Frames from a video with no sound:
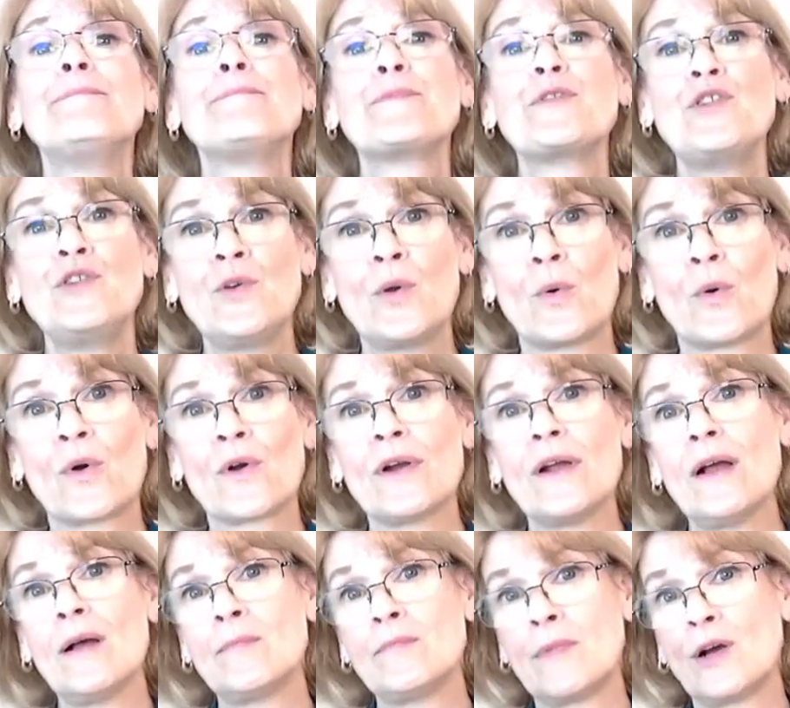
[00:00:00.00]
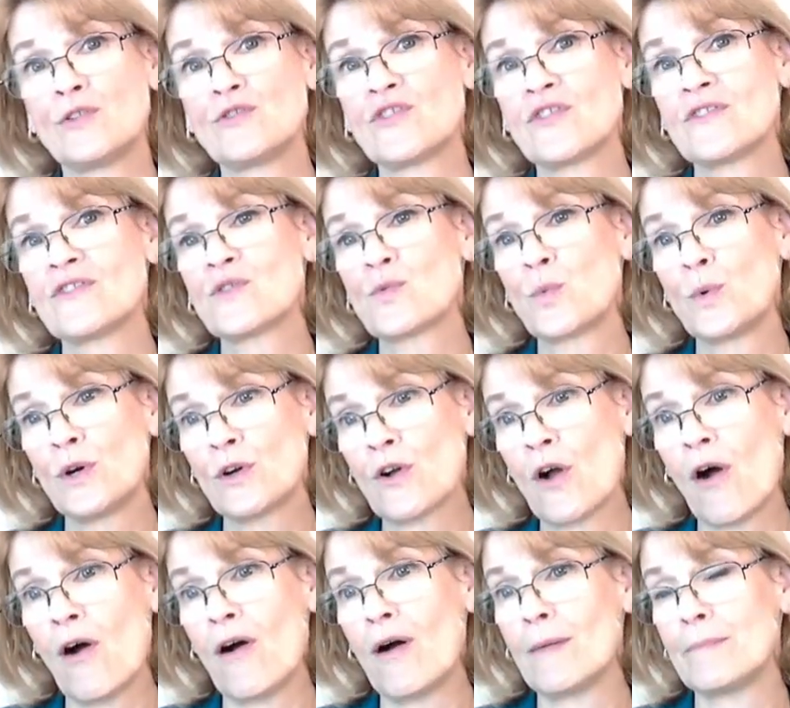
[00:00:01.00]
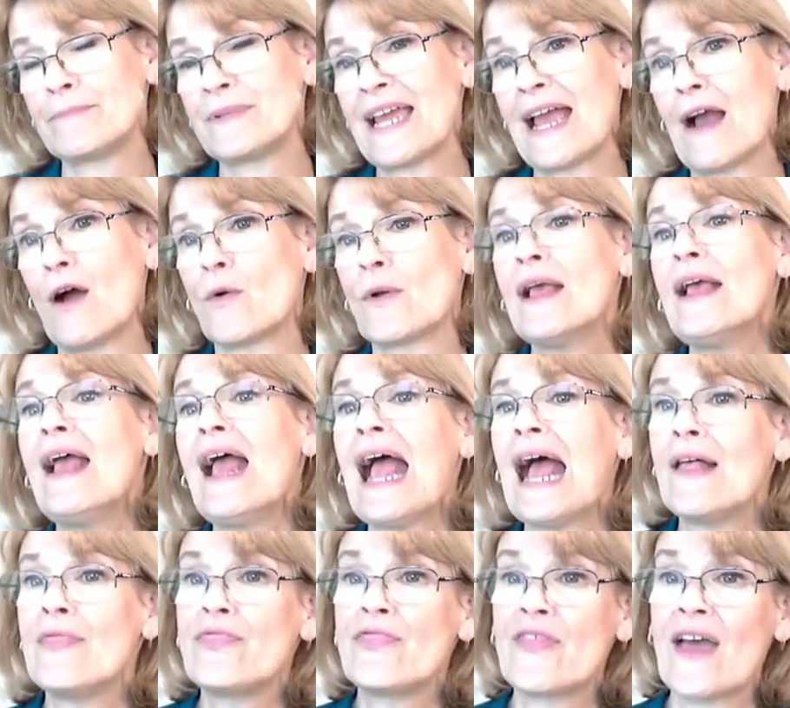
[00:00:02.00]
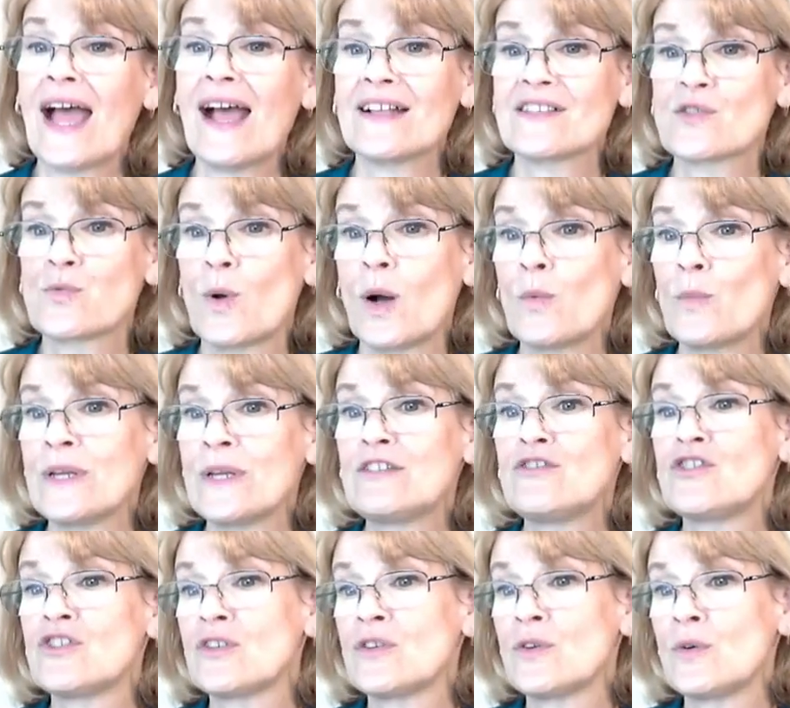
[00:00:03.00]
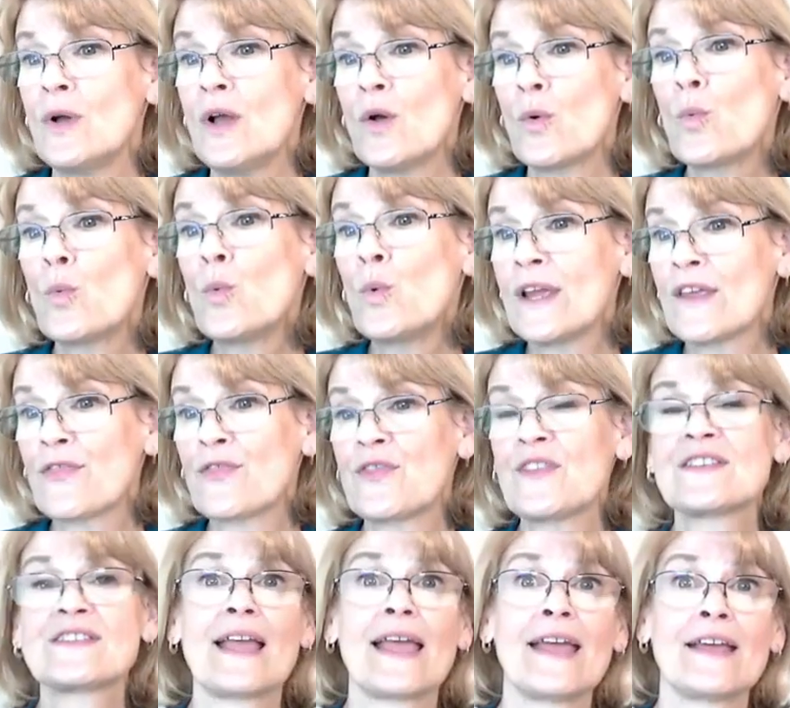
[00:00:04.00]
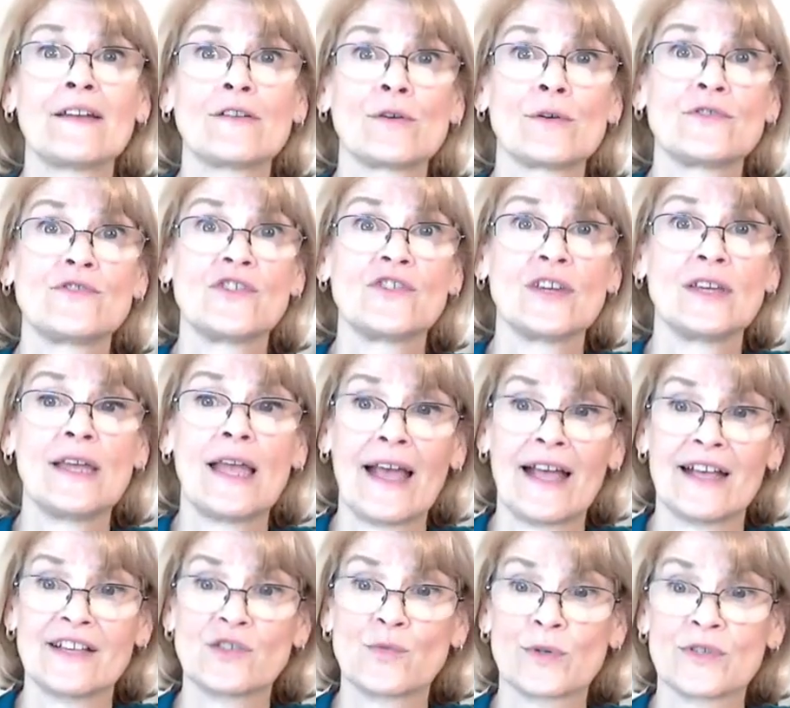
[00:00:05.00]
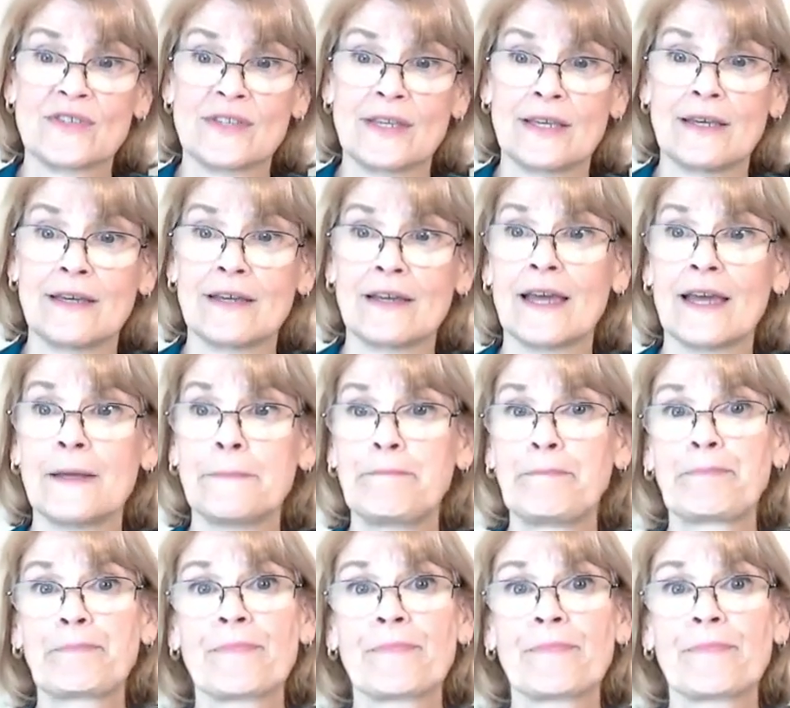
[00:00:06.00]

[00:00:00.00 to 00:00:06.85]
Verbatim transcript: your emotions will calm down. And that's what we do with this energy as we're seeing it.